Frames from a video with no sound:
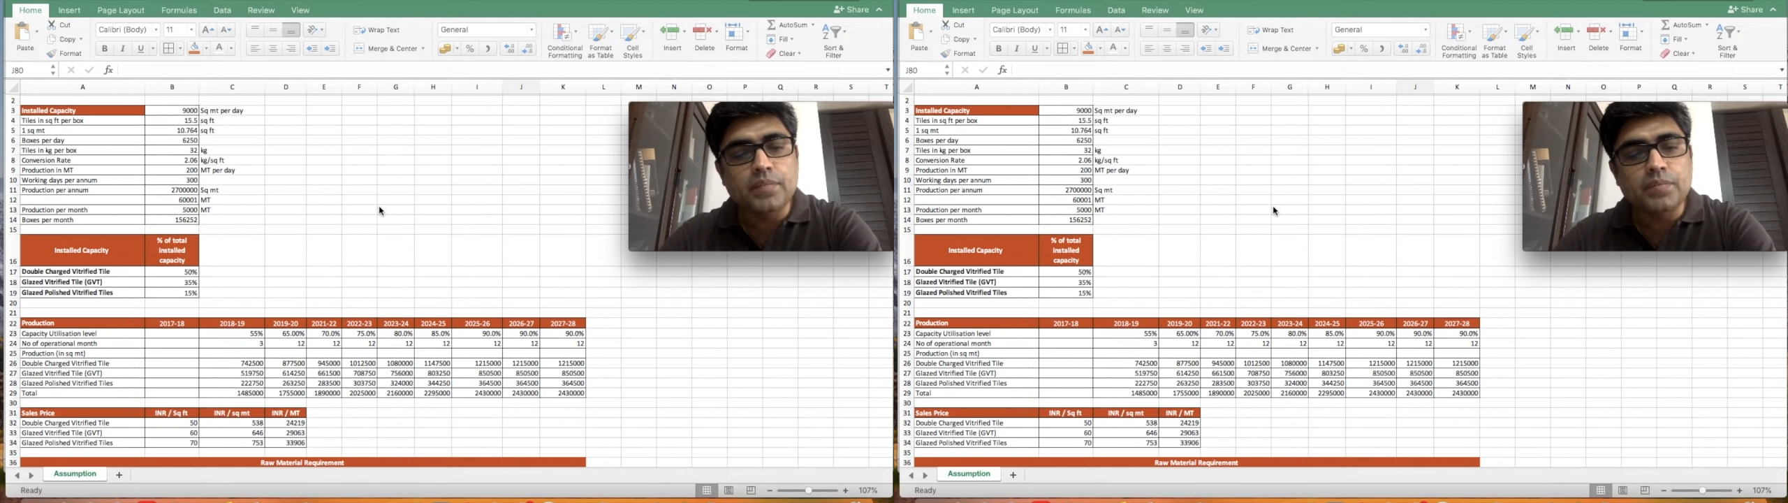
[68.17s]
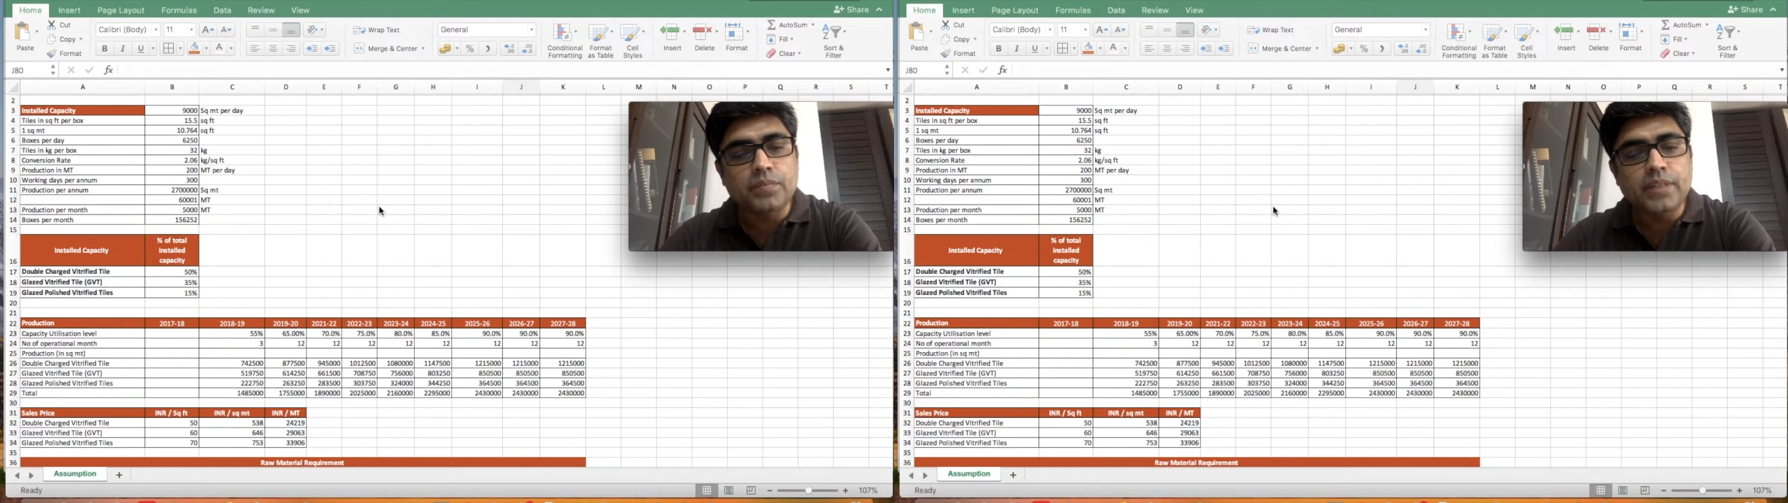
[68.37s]

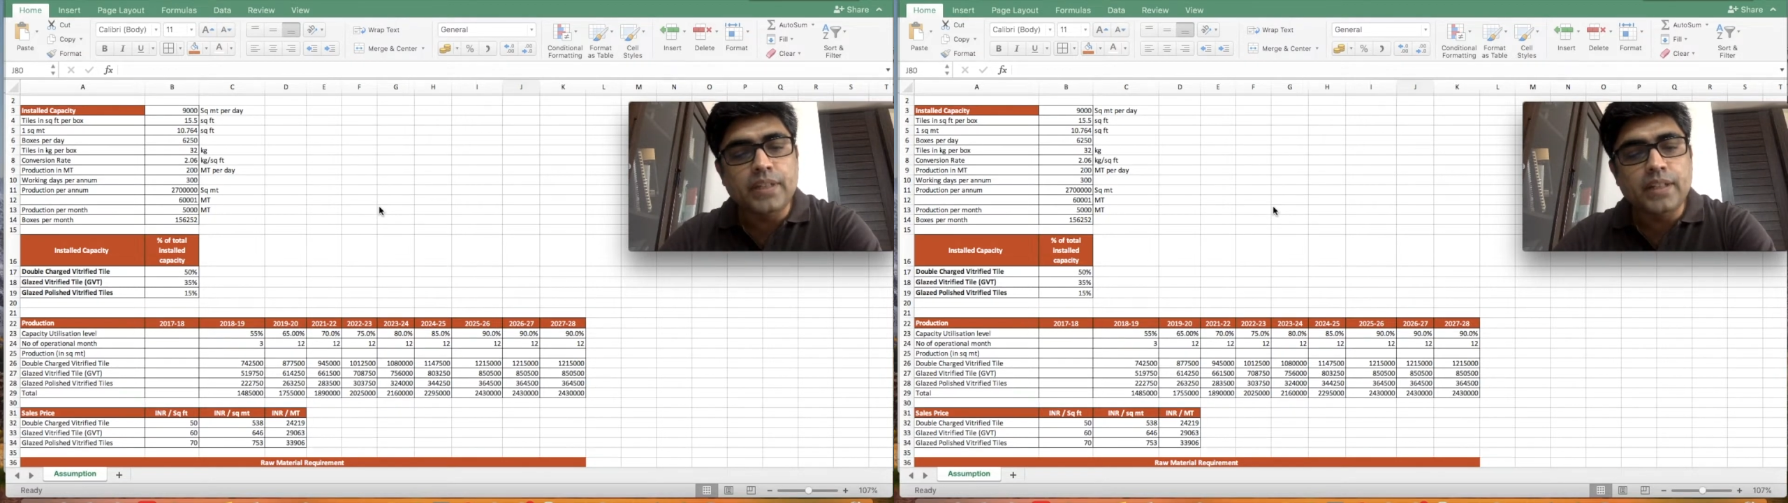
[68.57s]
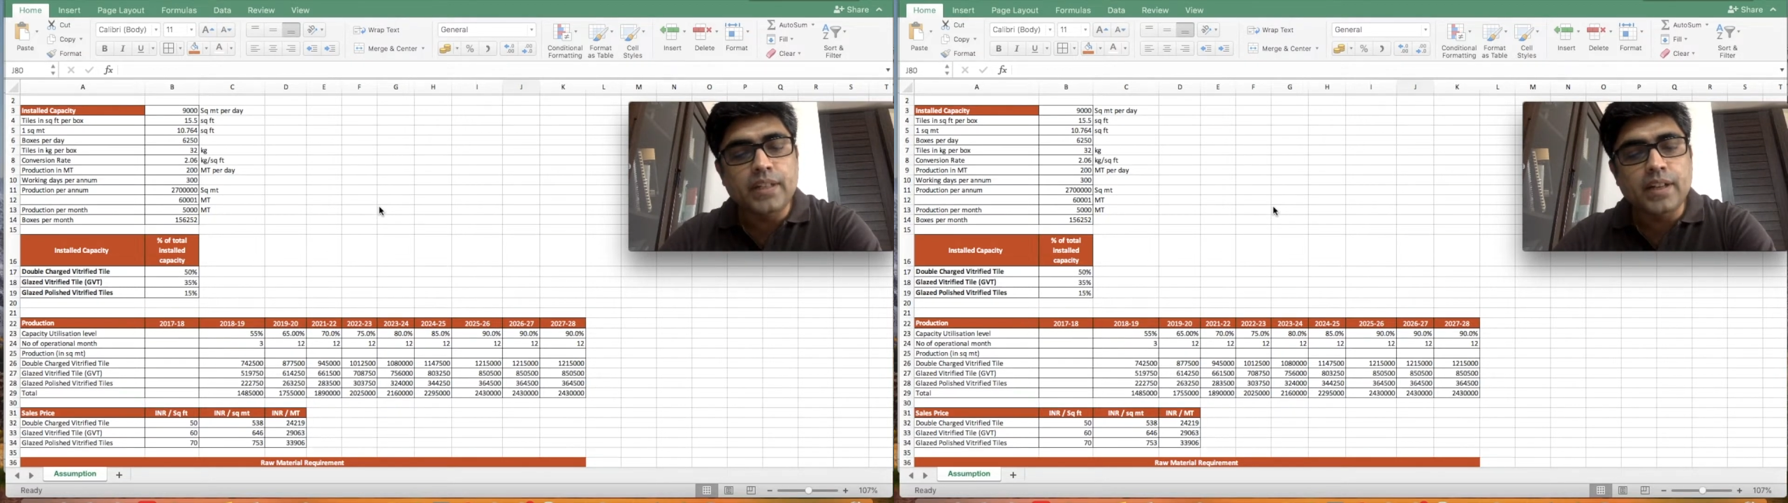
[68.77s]

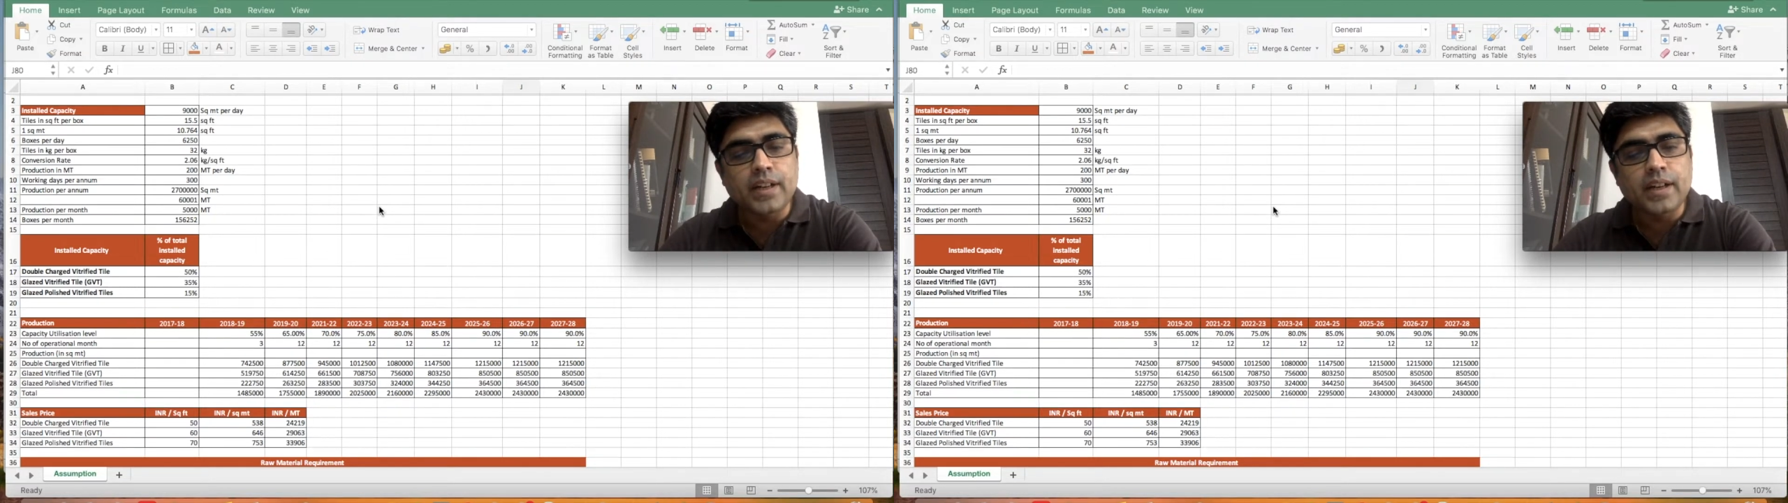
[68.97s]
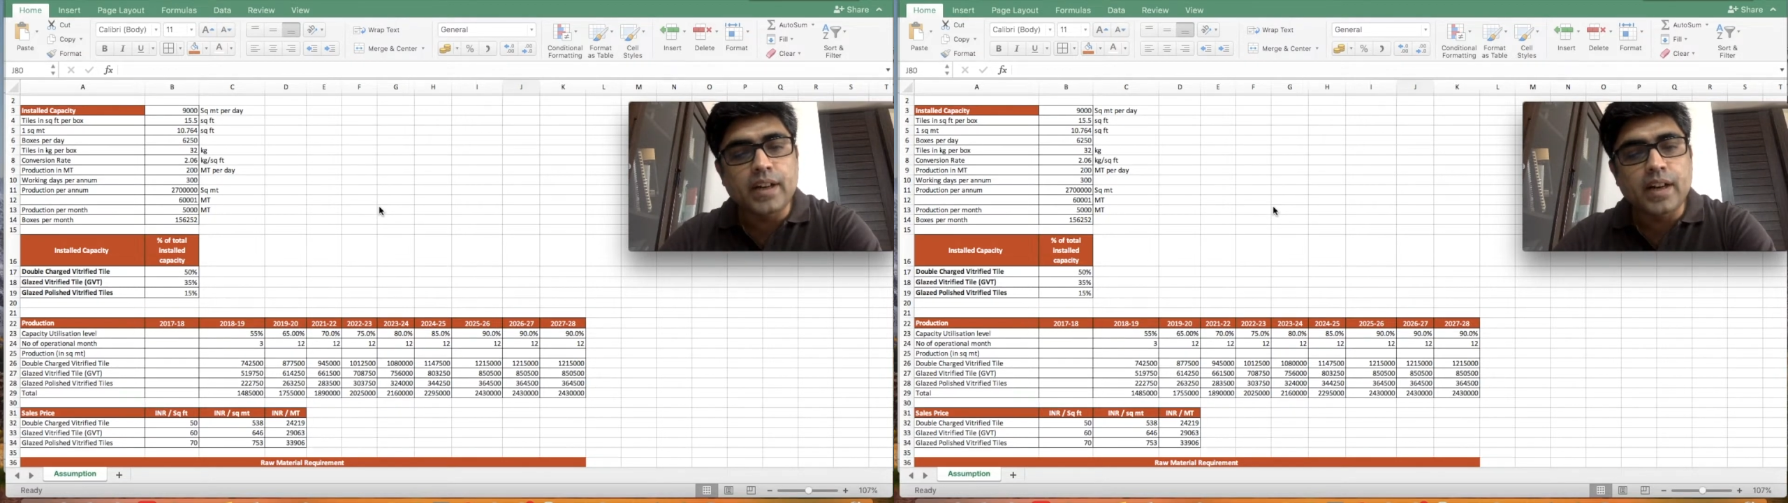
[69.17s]
we
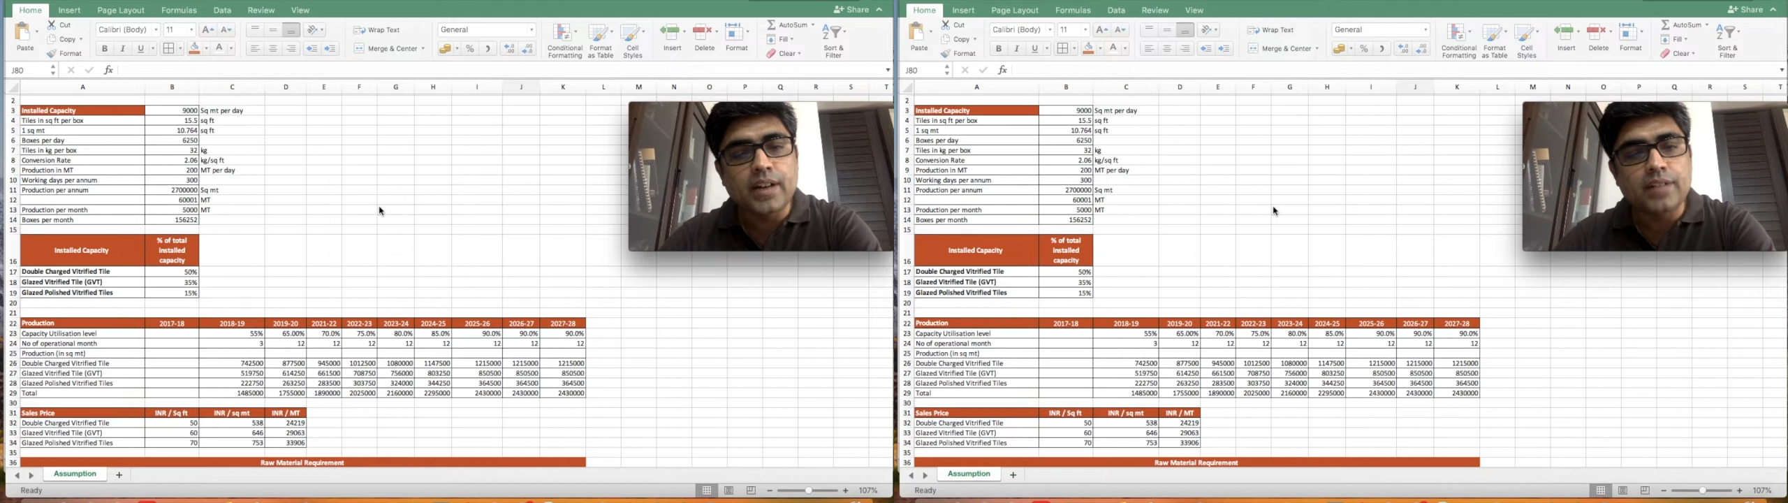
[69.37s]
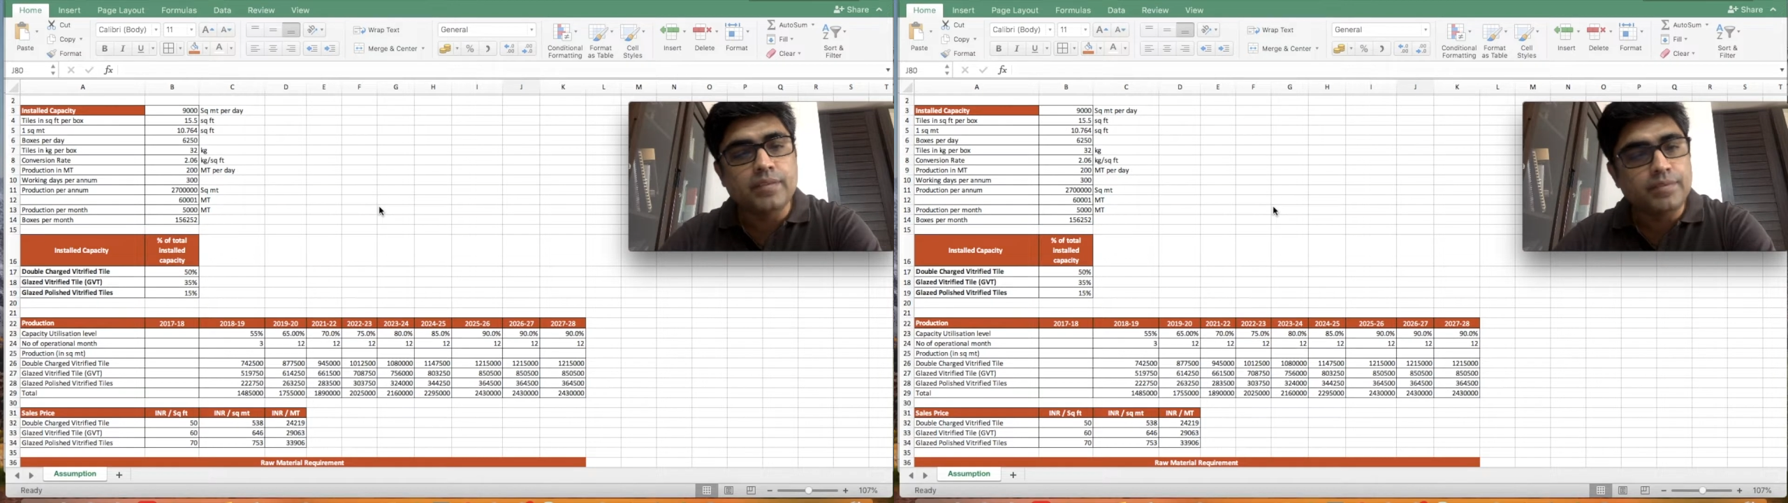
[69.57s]
are